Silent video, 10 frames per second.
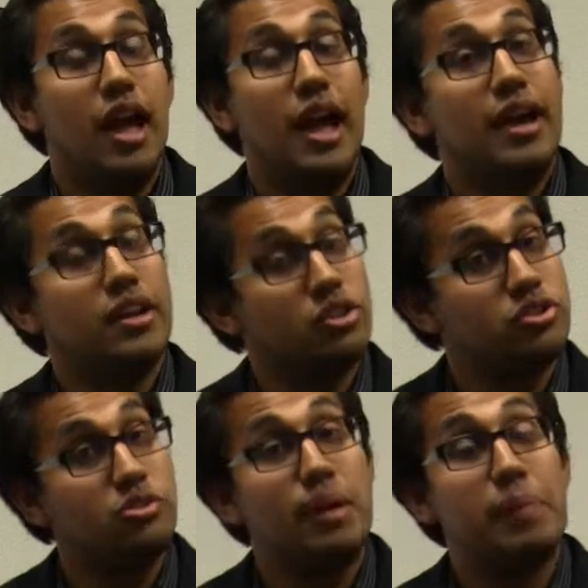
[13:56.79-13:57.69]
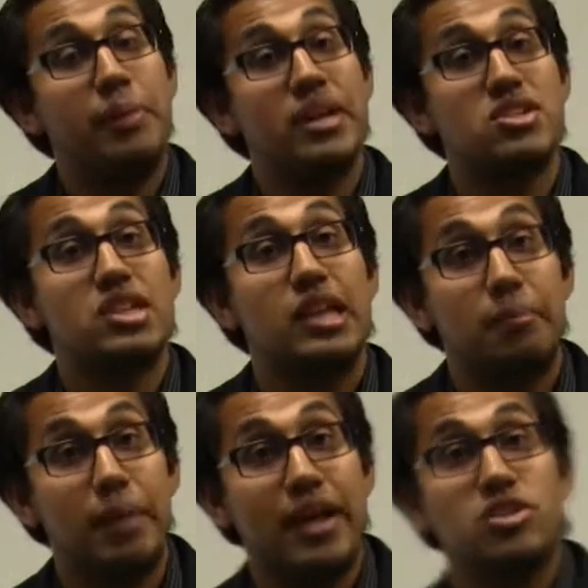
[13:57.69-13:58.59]
and I'll do my best to
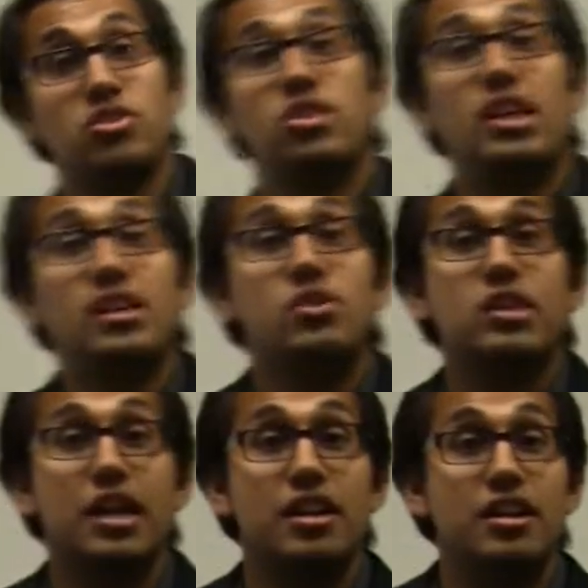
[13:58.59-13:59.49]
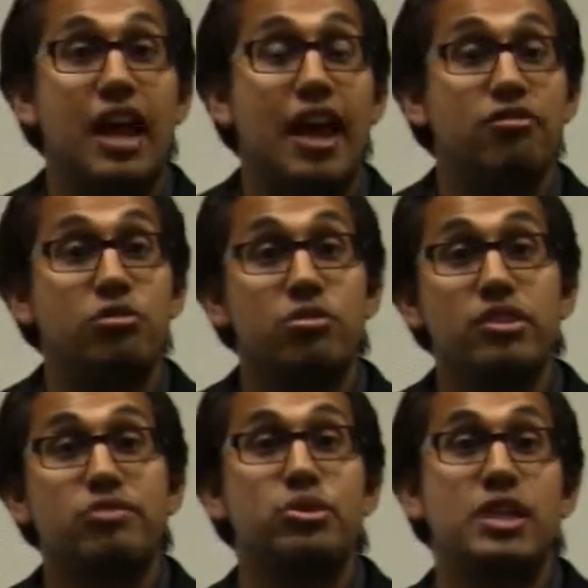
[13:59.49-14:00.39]
get back to you. Thank you again and have a
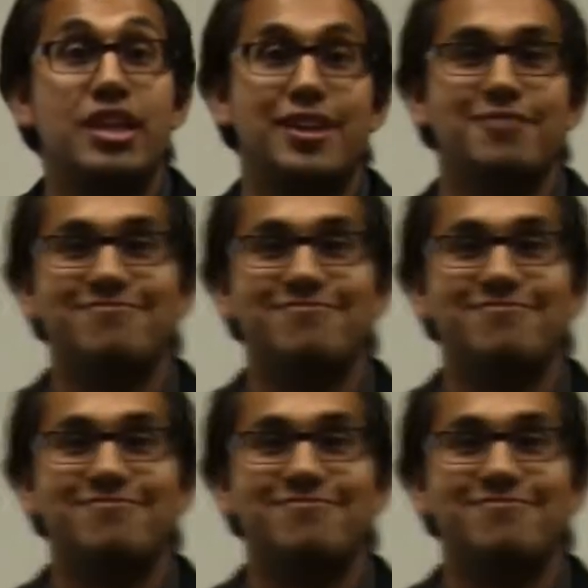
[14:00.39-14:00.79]
wonderful day.